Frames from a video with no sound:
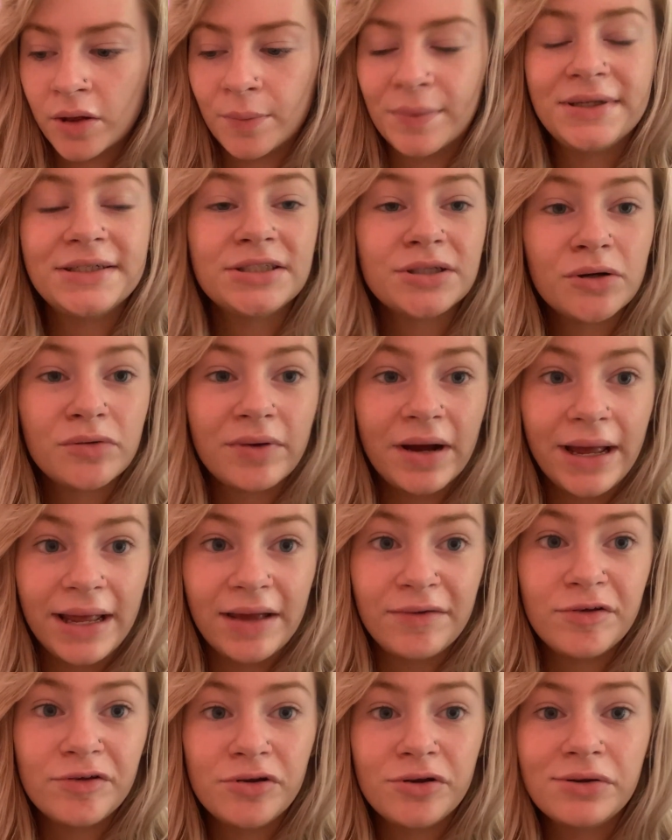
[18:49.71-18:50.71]
which isn't great.
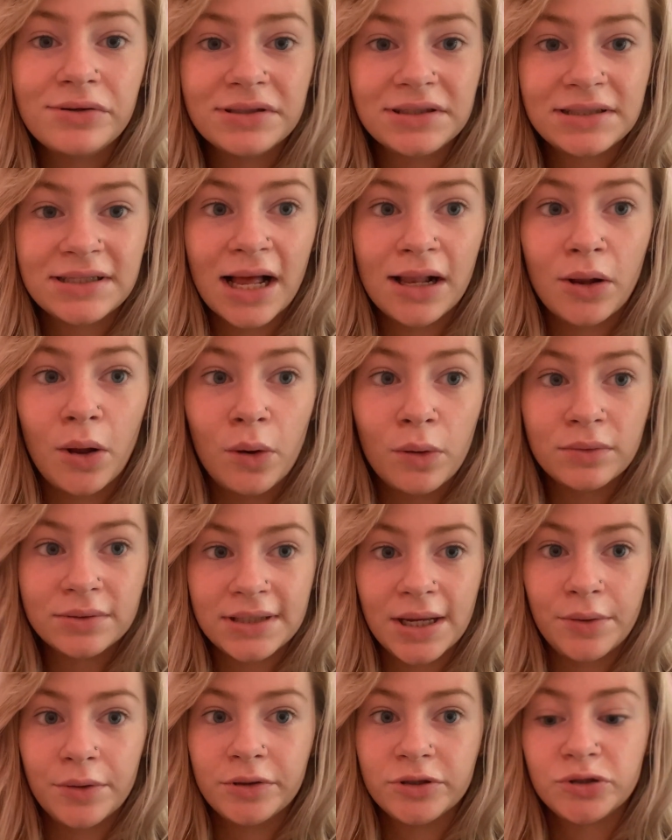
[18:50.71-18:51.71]
If you do sell
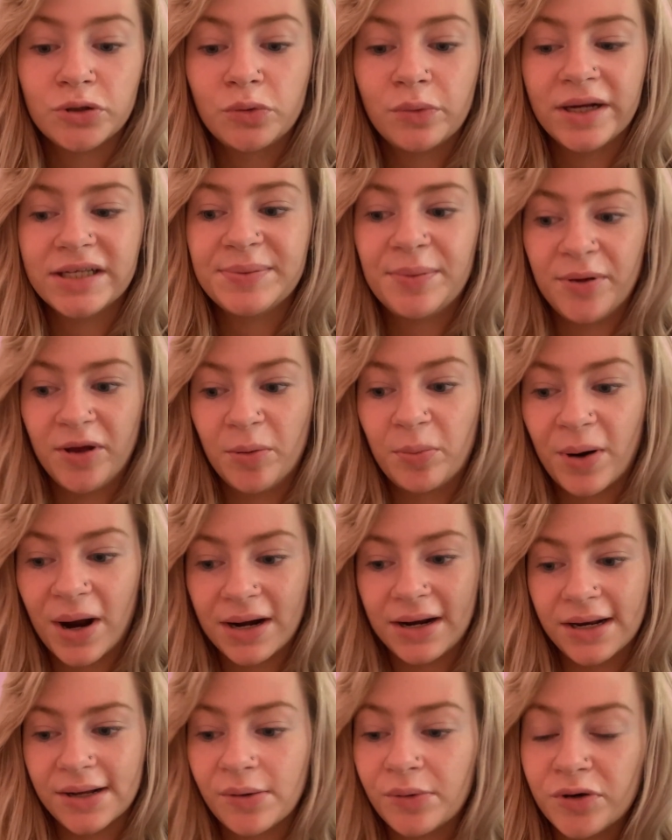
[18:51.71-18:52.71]
wholesale, you should always put your
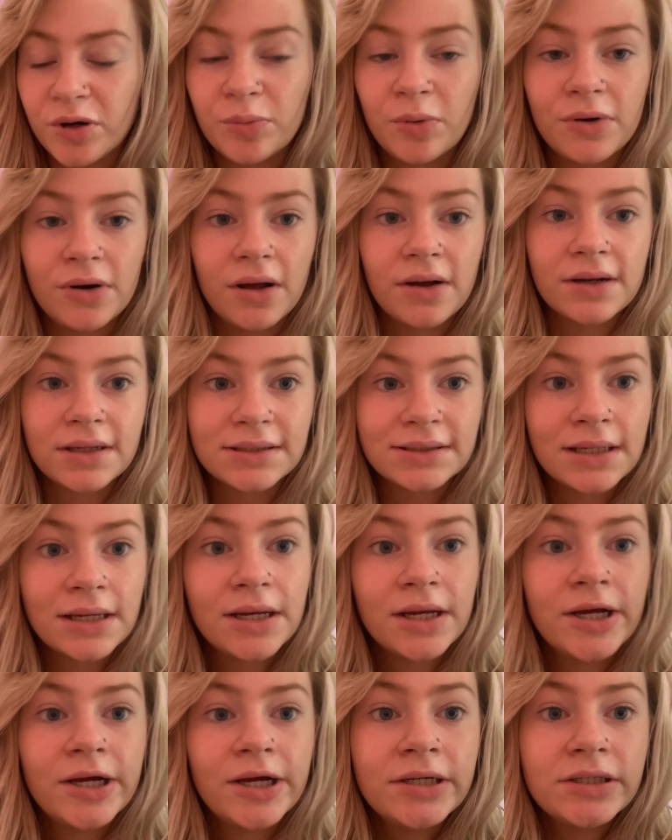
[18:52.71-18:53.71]
branding on your products,
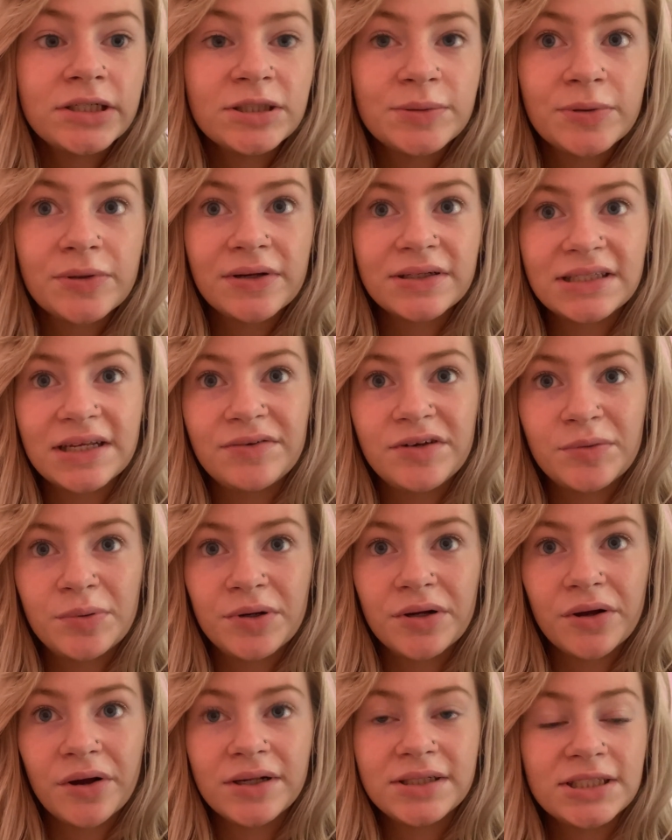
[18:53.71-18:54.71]
just because if your
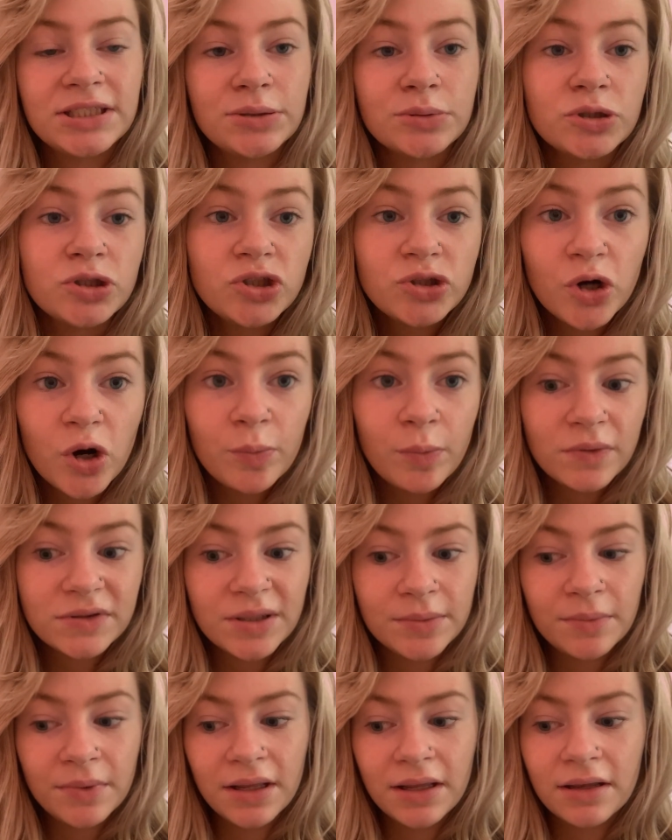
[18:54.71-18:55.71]
product goes into a shop or
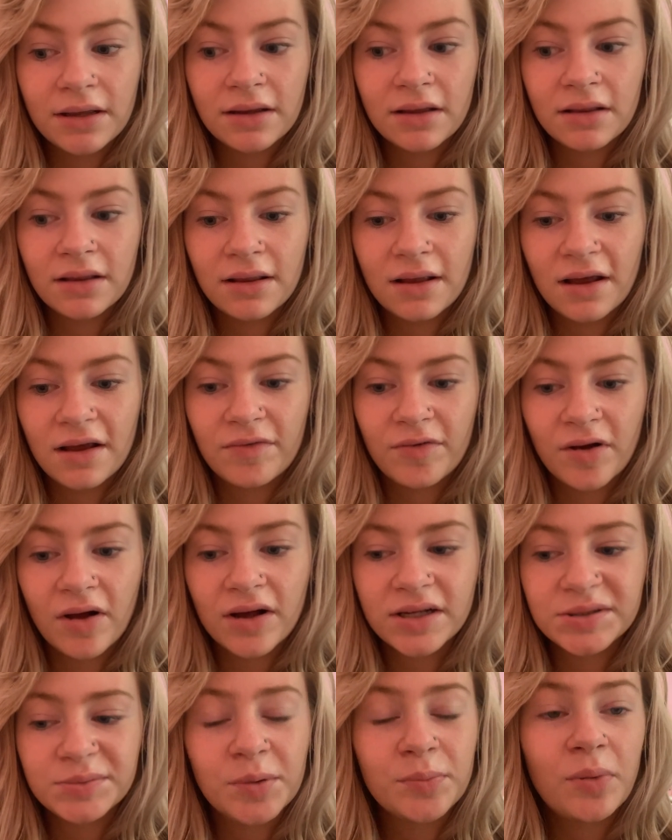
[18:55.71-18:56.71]
something, if a
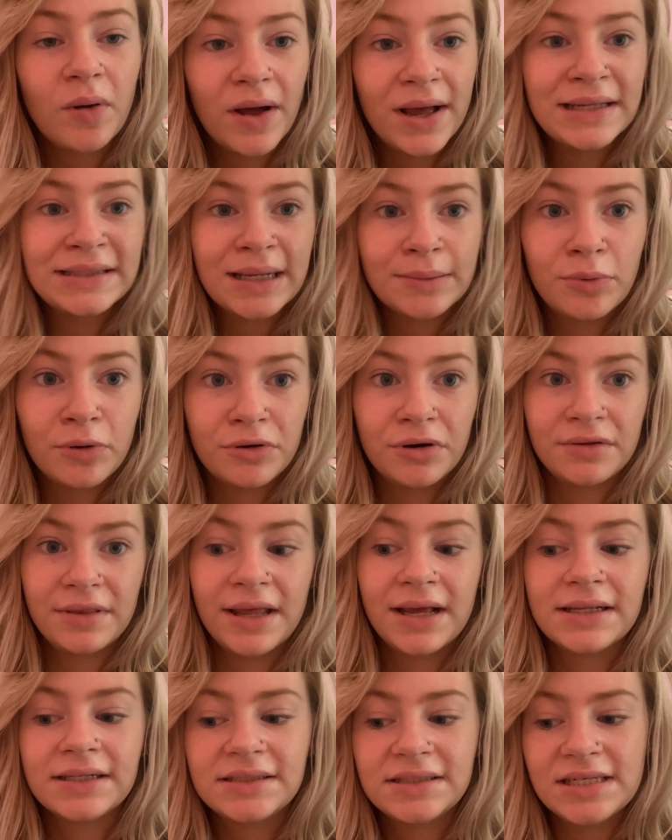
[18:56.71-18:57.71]
customer buys that product, they
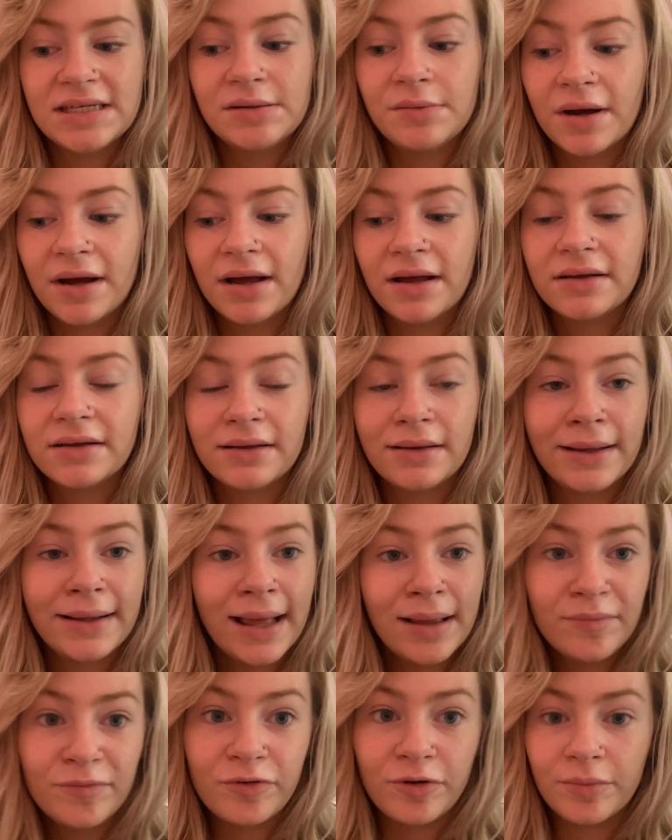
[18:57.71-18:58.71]
can see where it
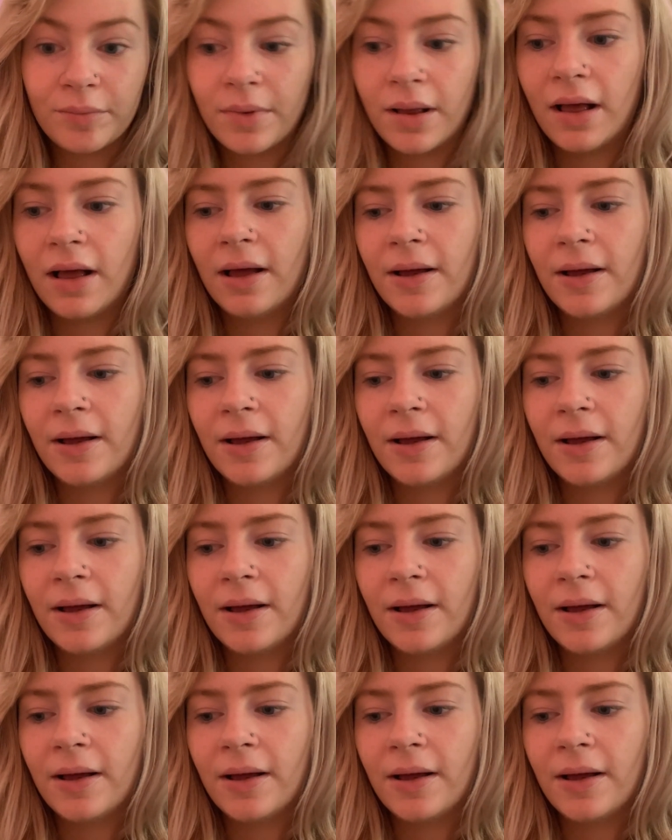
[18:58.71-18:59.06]
came from.